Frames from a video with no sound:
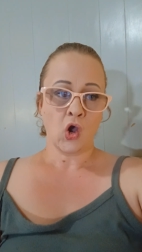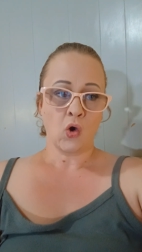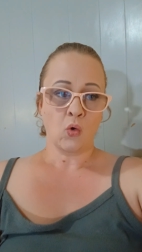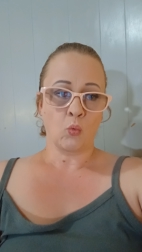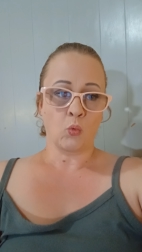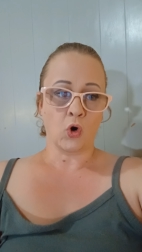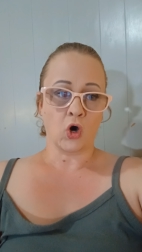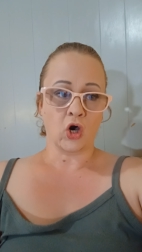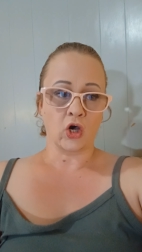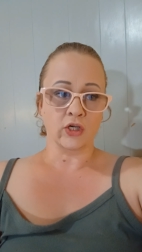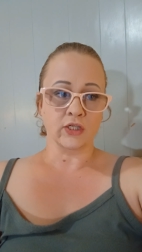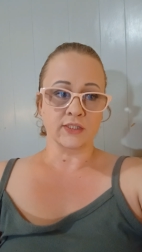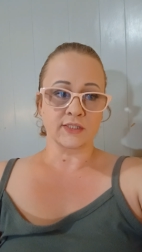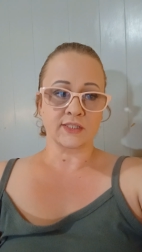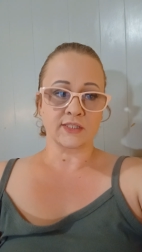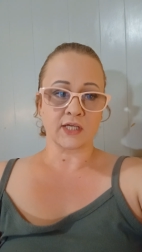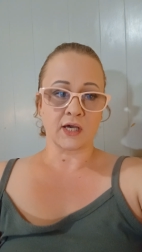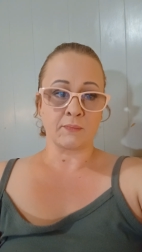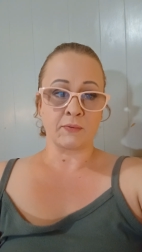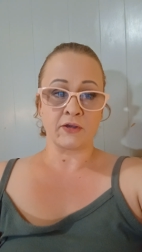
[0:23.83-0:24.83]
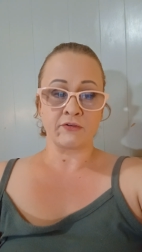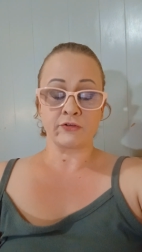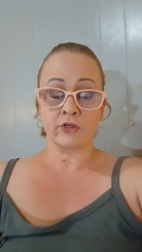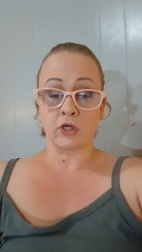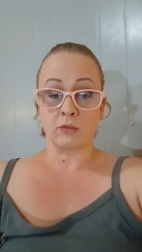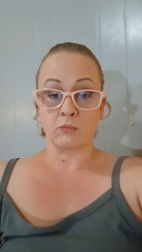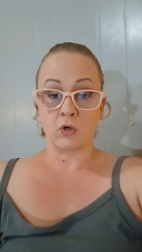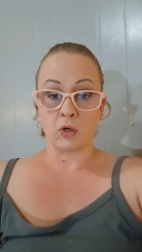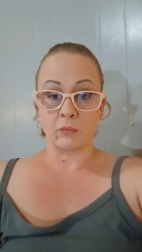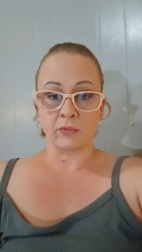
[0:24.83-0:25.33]
was a
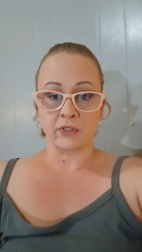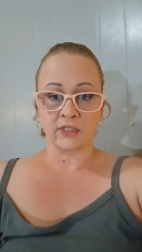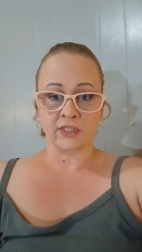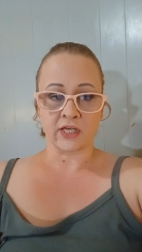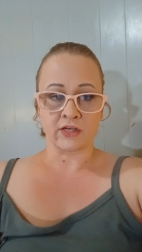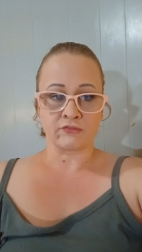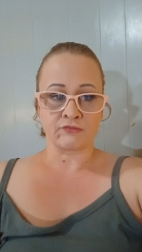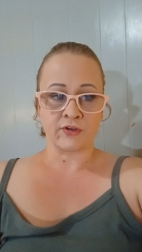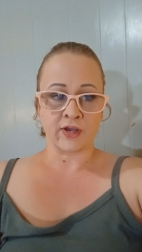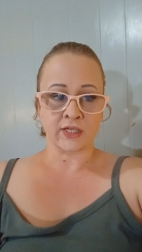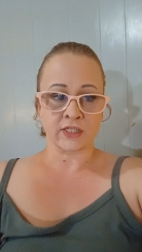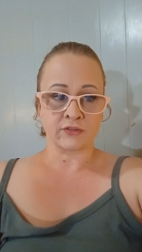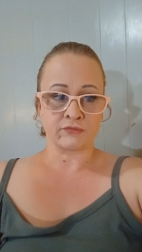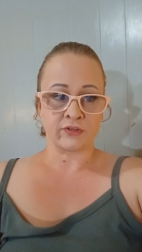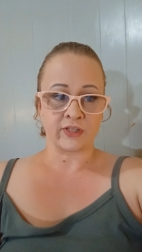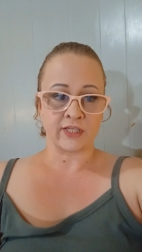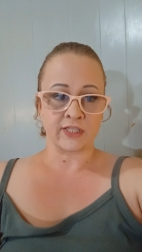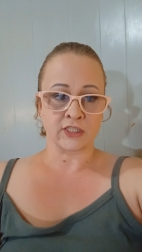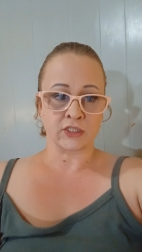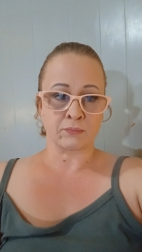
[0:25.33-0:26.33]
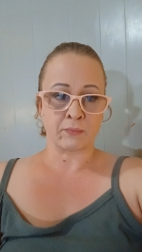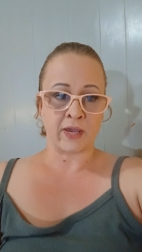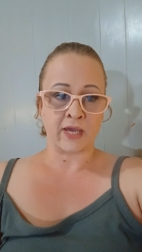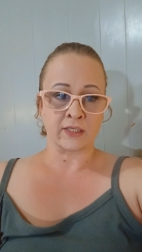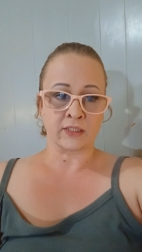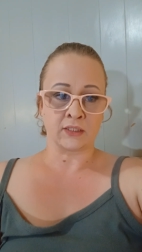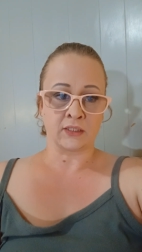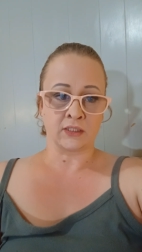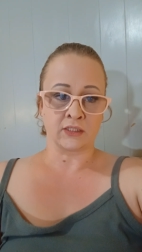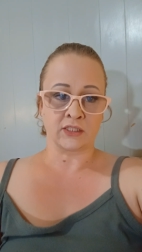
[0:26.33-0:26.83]
pivotal moment that effectively
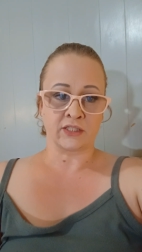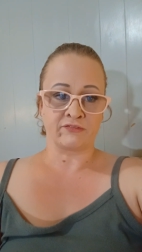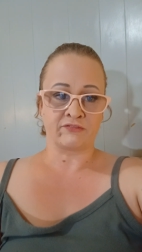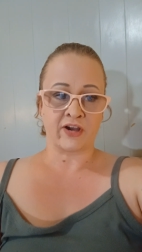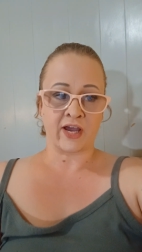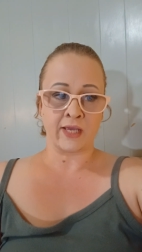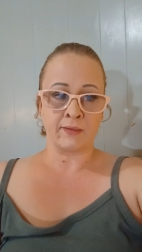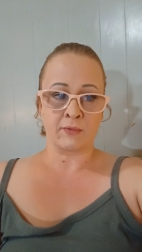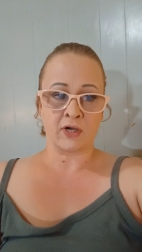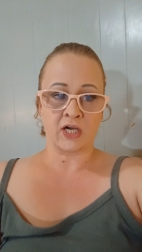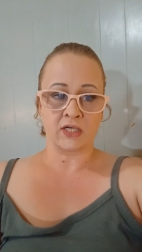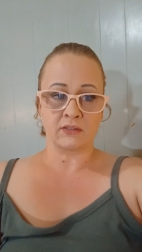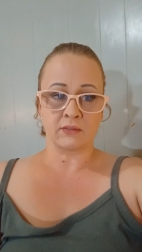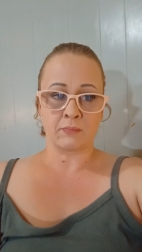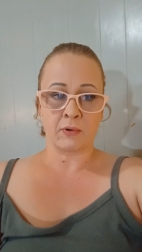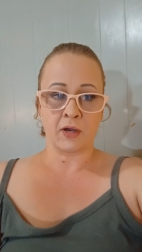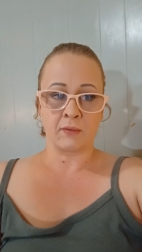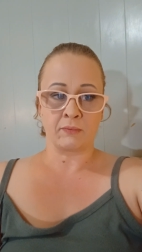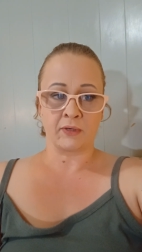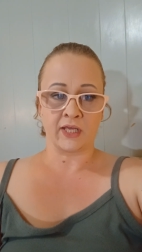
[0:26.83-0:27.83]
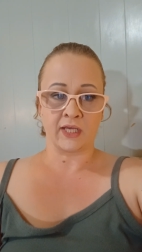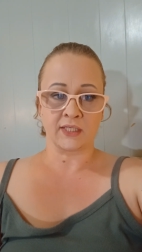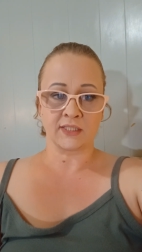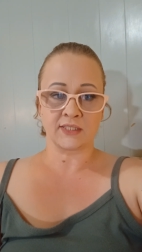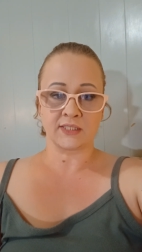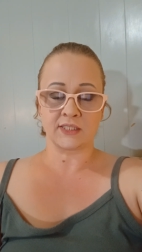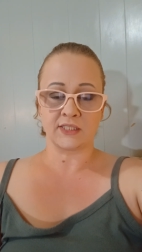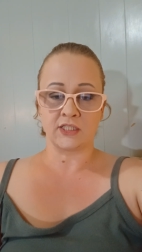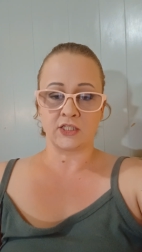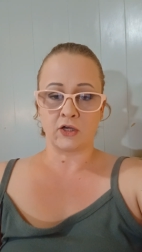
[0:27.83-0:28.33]
dismantled the Weimar
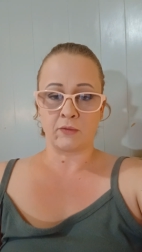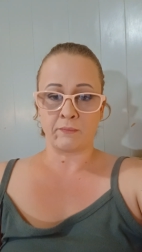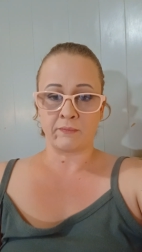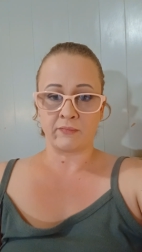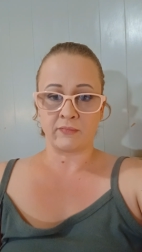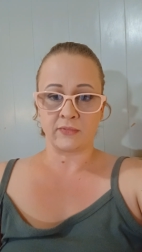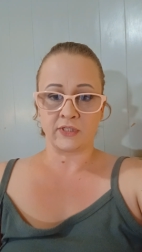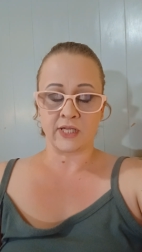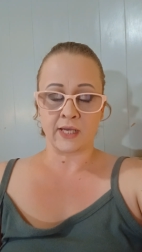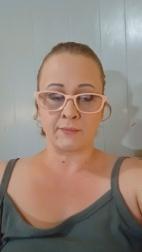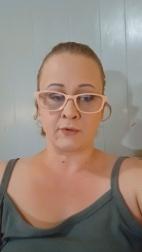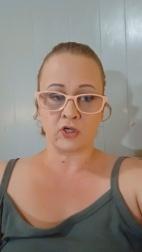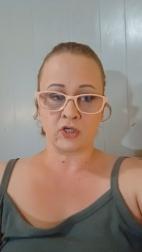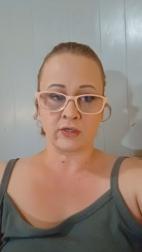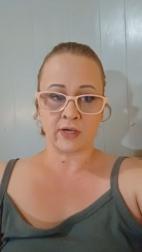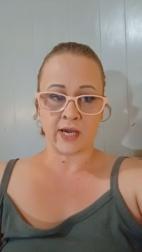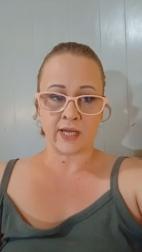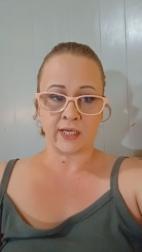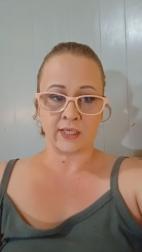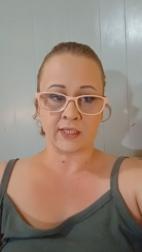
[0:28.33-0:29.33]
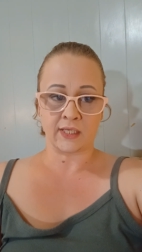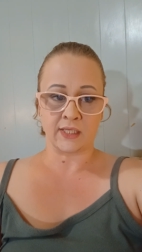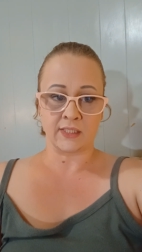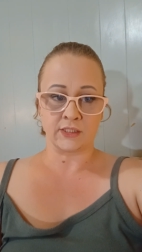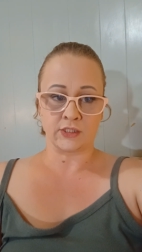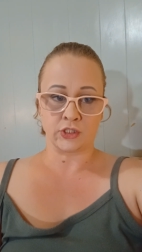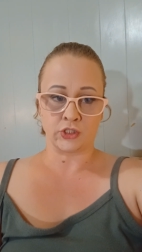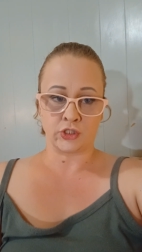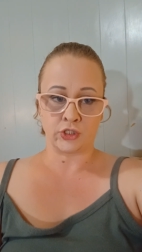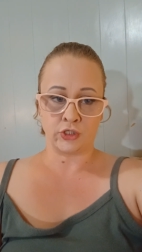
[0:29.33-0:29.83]
Republic's democratic
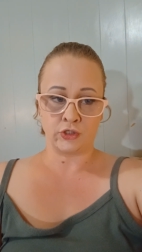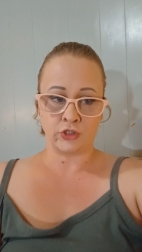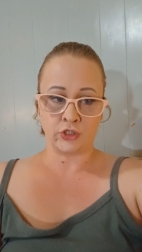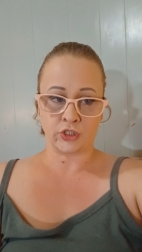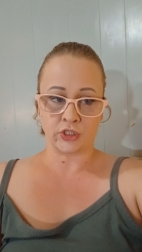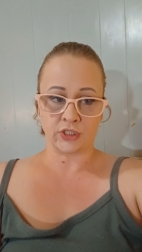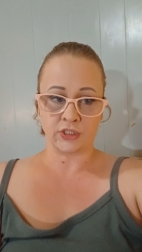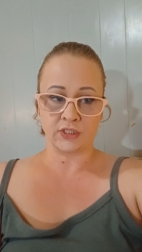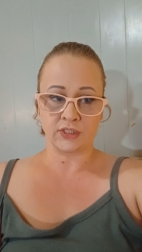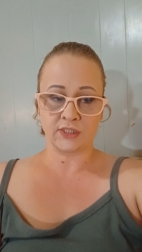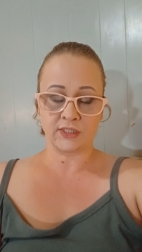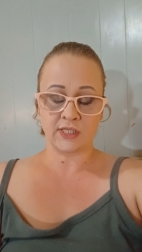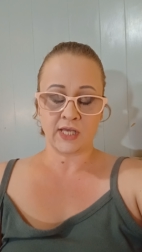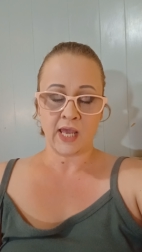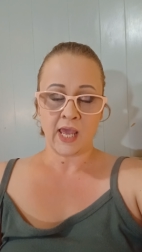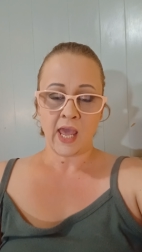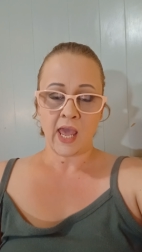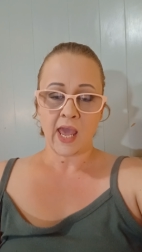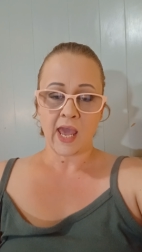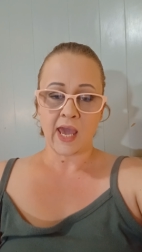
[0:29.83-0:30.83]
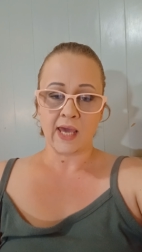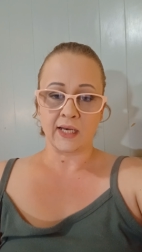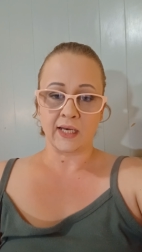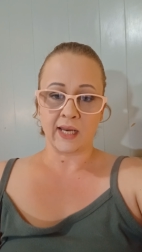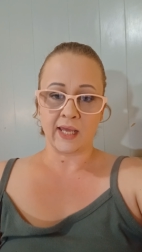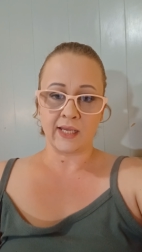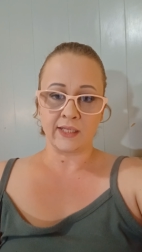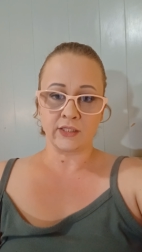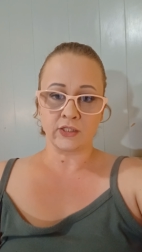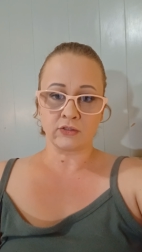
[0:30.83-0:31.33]
institutions and
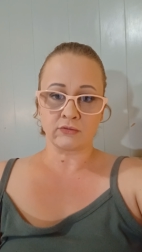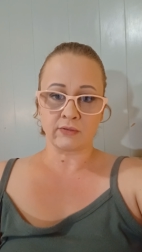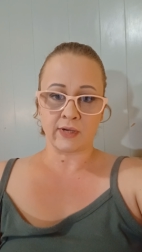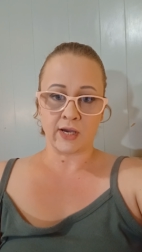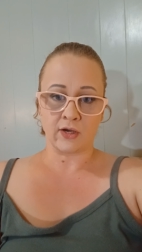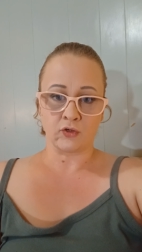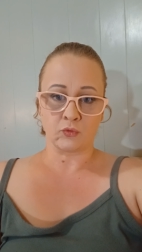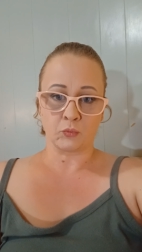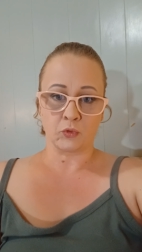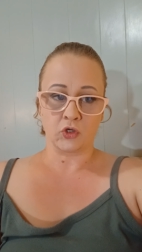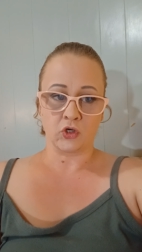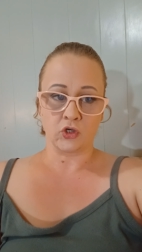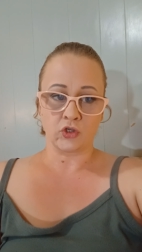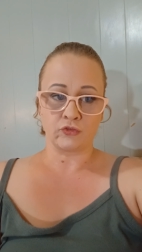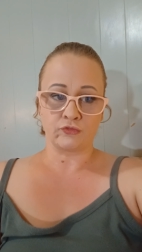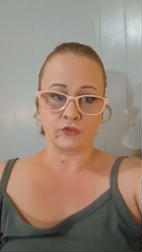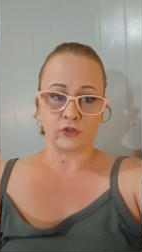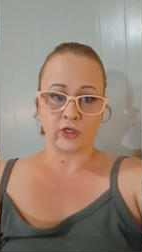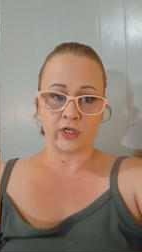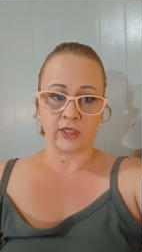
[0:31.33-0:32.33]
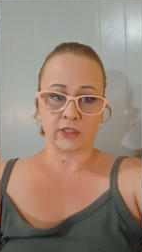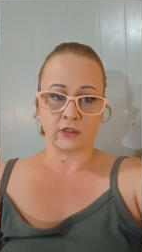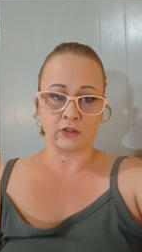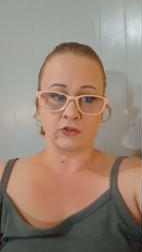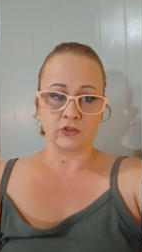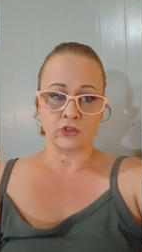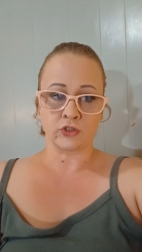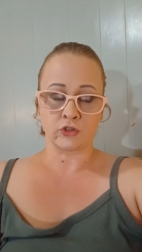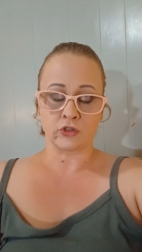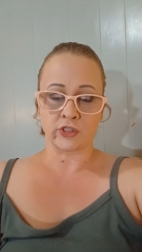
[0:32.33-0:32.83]
laid the groundwork for
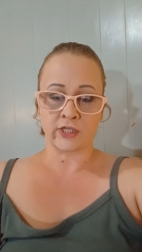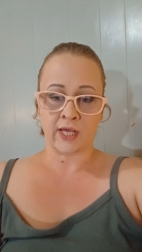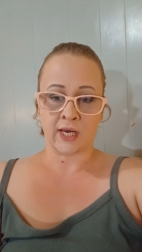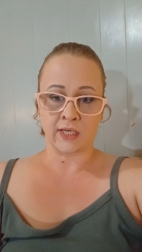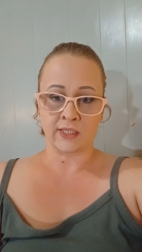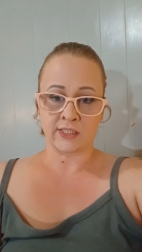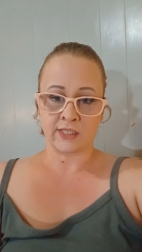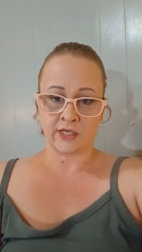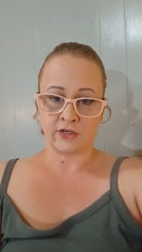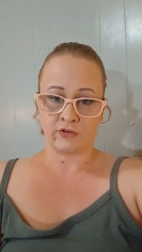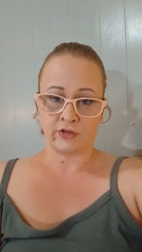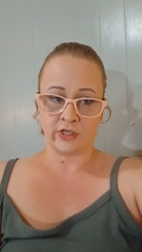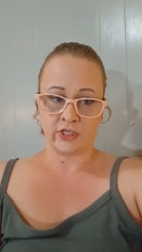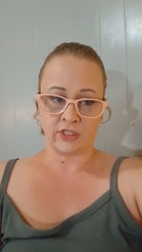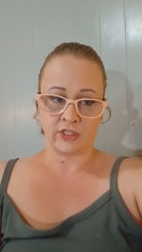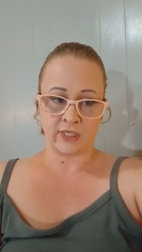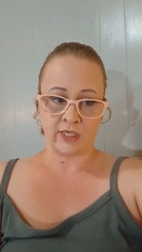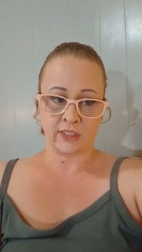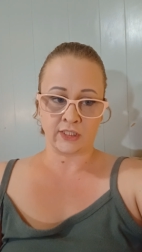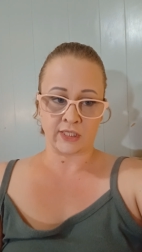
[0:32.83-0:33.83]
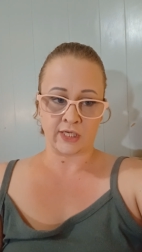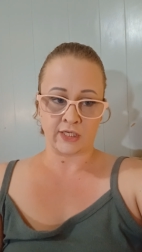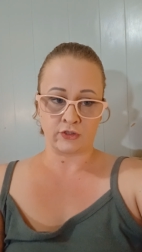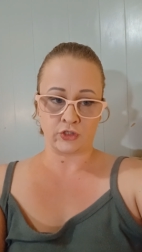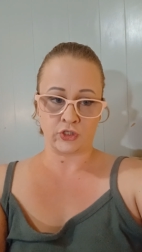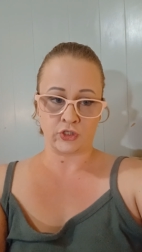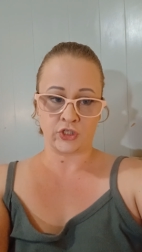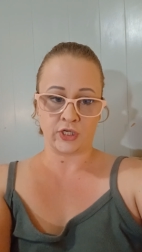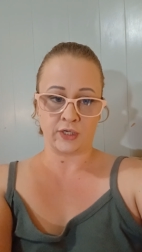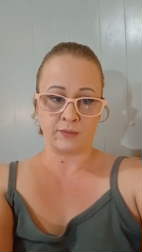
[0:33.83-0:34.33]
Hitler's totalitarian
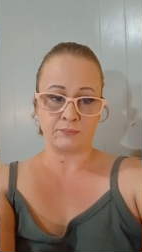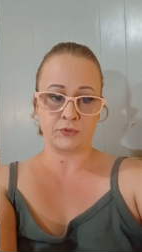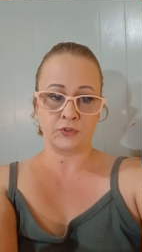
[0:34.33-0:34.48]
dictatorship.